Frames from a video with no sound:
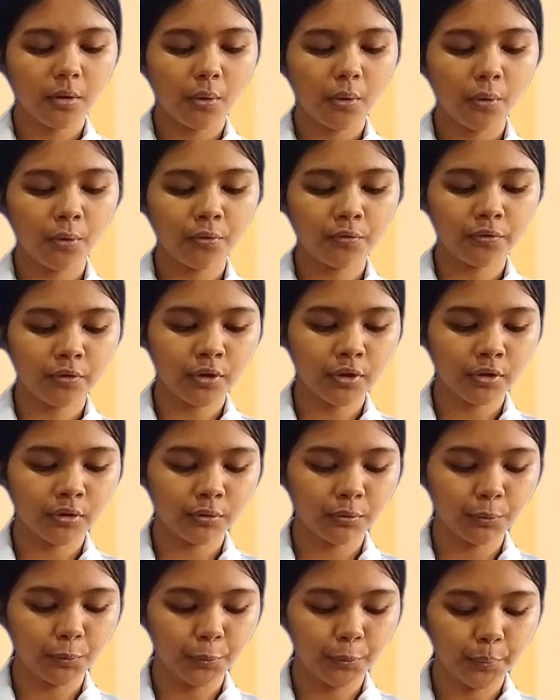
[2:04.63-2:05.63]
over
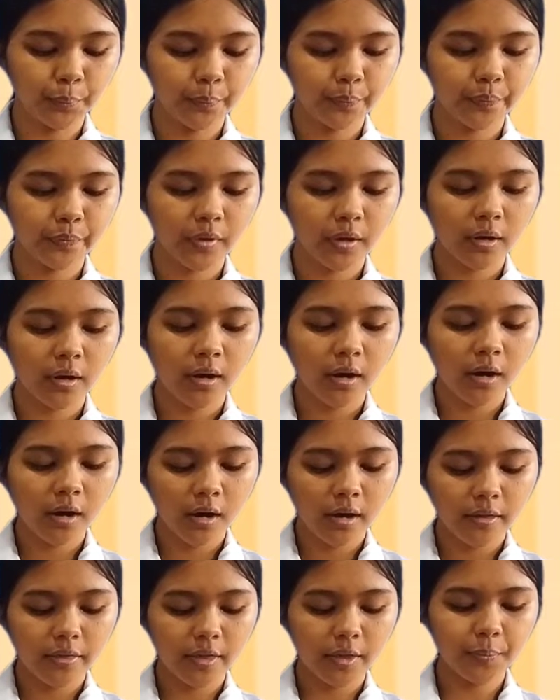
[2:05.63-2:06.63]
2.
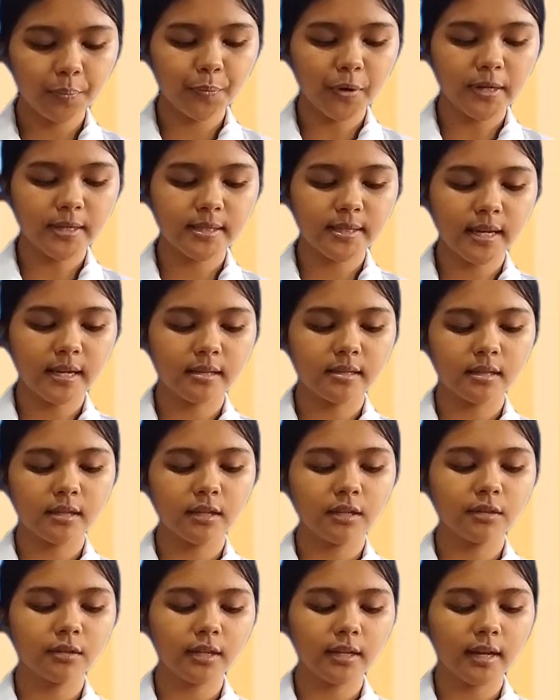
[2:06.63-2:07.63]
Then press
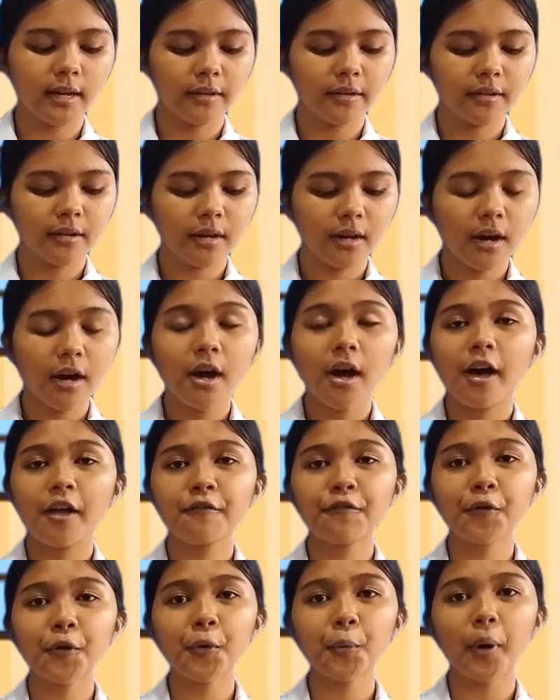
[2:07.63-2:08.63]
execute again.
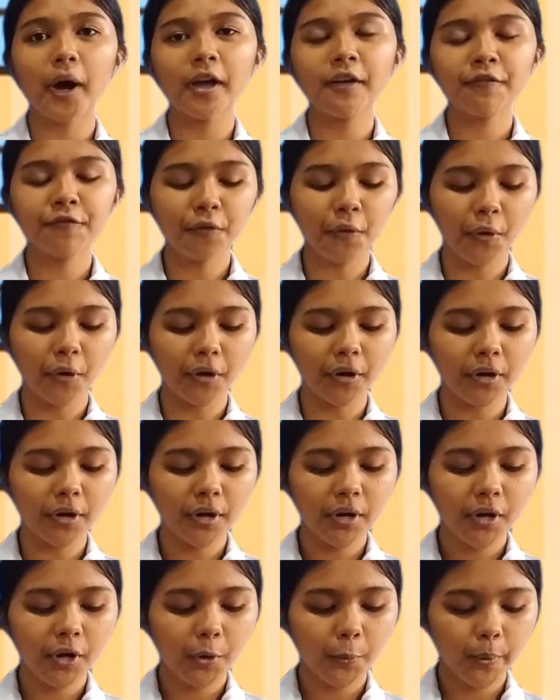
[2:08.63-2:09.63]
And for y4,
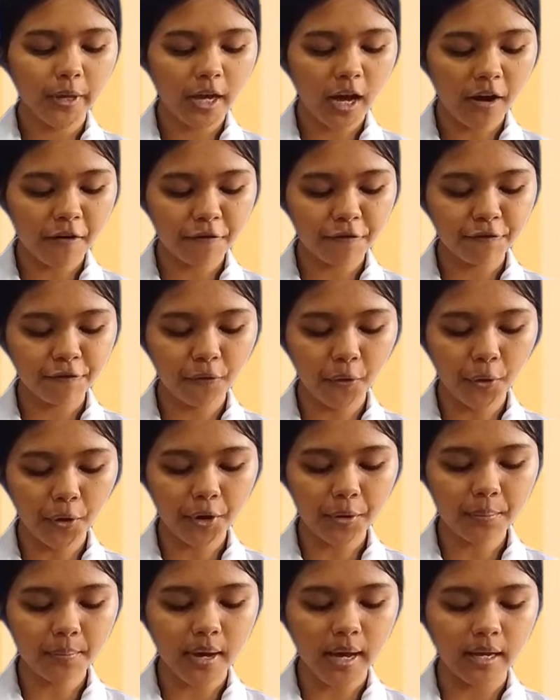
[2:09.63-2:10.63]
we have
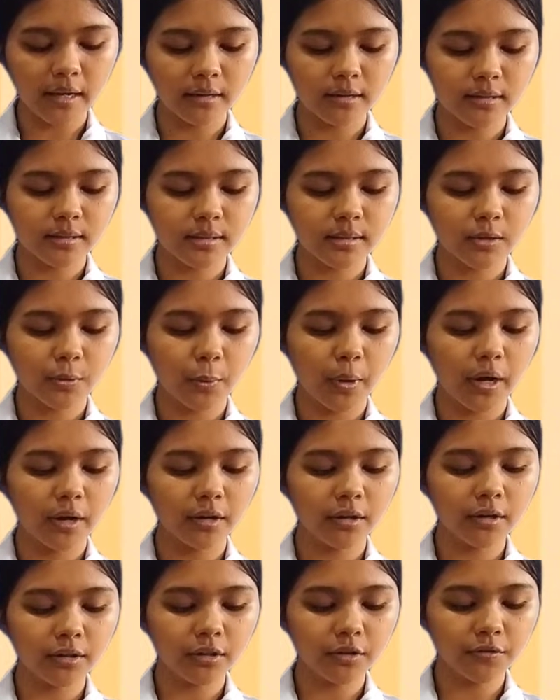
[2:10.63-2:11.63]
4 minus
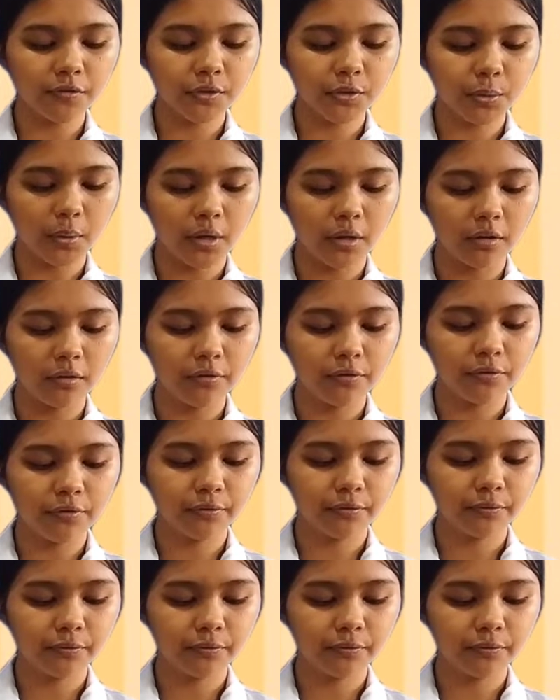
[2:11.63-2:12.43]
square root of 12